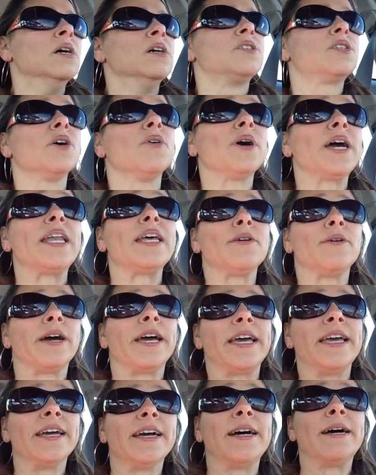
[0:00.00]
So,
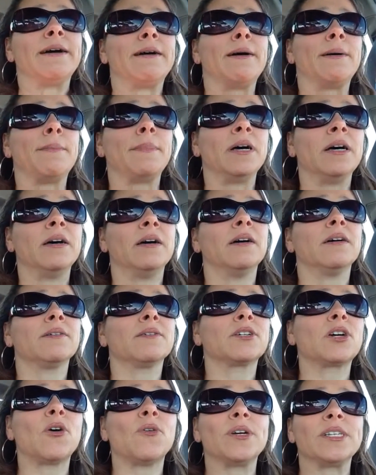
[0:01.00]
anyway, um,
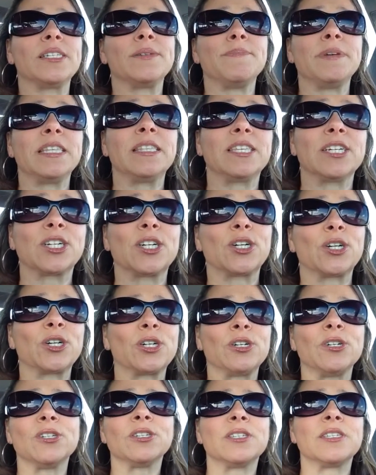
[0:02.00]
going to meet the
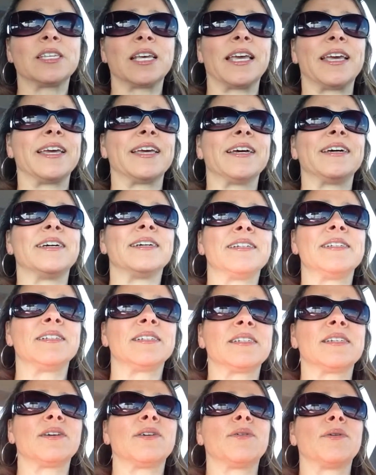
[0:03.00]
girls,
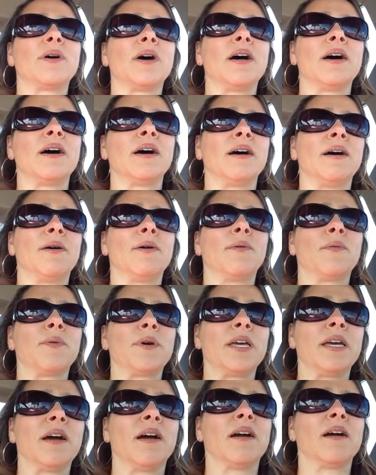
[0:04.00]
and uh,
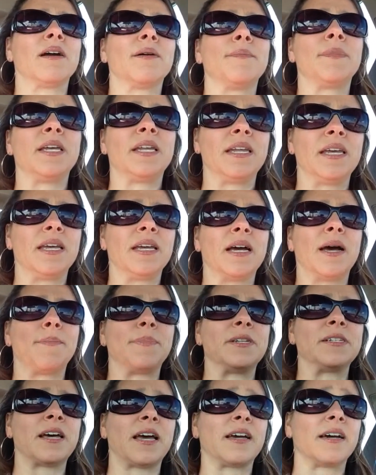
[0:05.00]
we are meeting
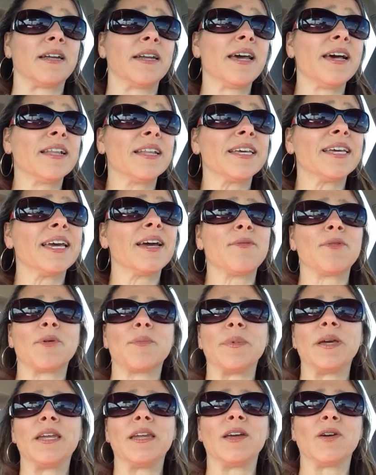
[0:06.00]
up in Diagon Alley, and
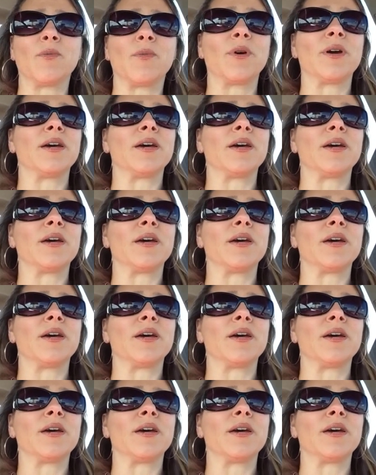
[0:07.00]
we're meeting